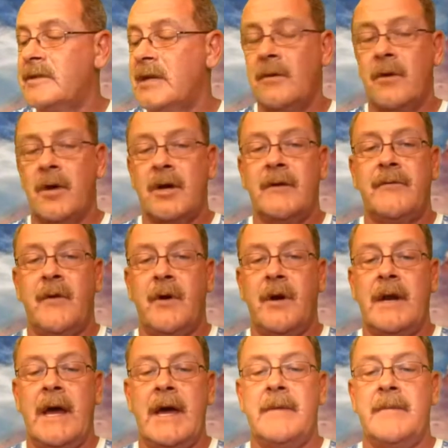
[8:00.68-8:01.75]
still looking for
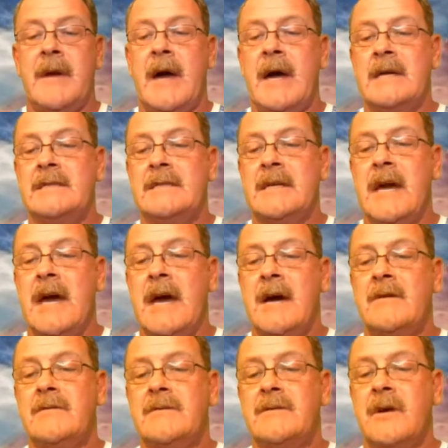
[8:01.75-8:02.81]
a name, guys and
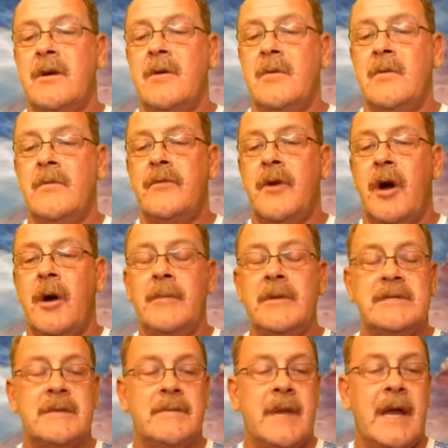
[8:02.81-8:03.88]
gals. So throw me
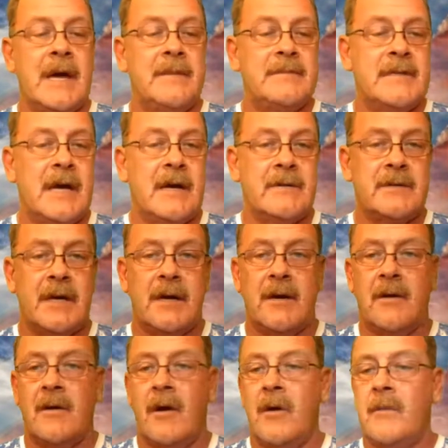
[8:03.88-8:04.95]
some names out
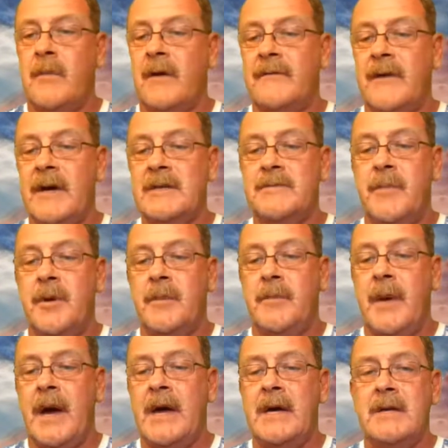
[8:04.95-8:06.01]
there on my
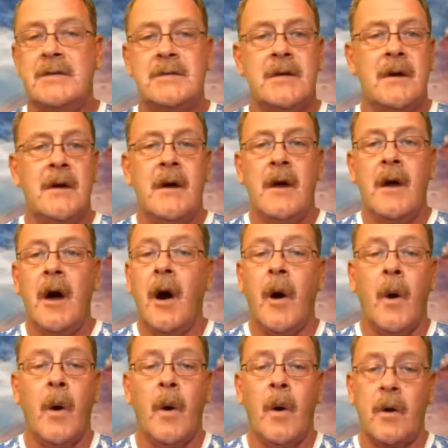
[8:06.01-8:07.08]
Facebook page,
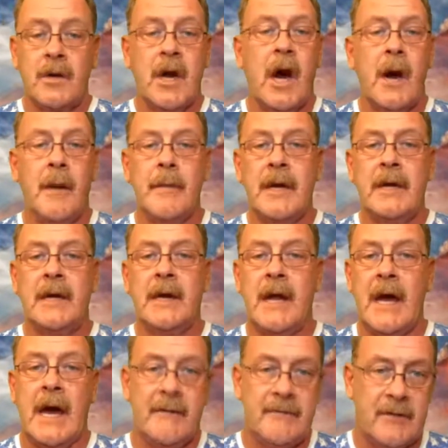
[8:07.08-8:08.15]
or comment
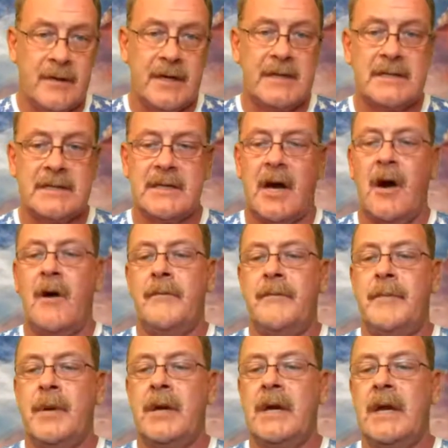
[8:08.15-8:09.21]
after this is
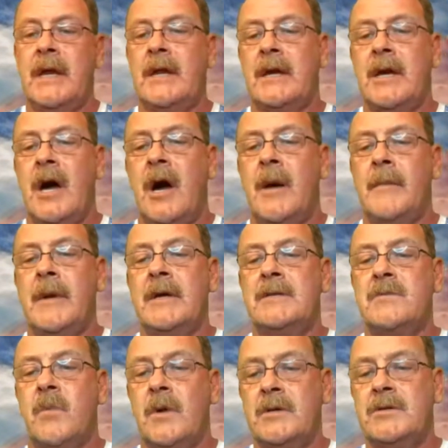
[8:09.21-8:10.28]
off. Put it in the
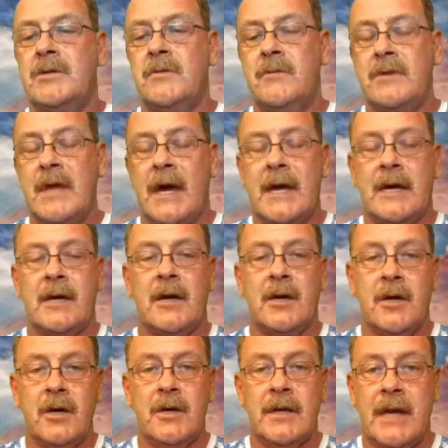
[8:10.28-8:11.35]
comments what you think a
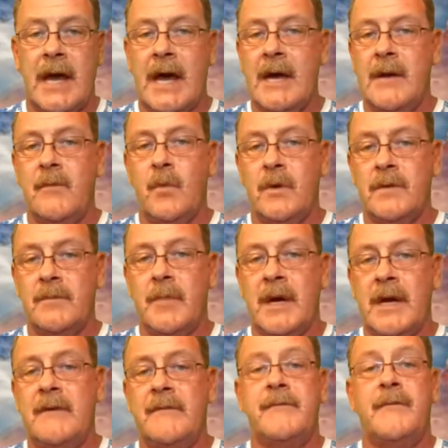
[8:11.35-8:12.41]
good name would
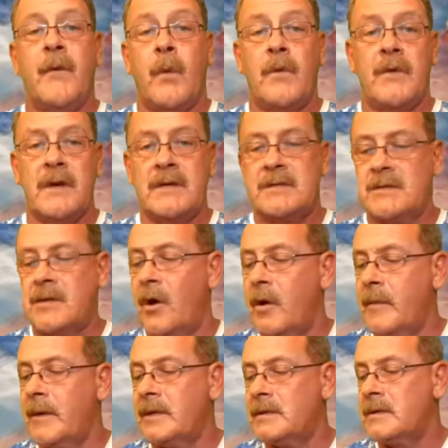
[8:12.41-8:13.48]
be for this
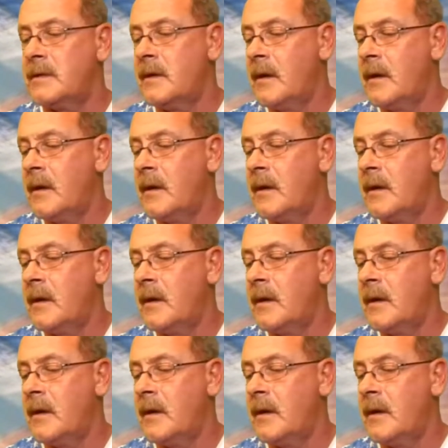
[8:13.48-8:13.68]
tournament.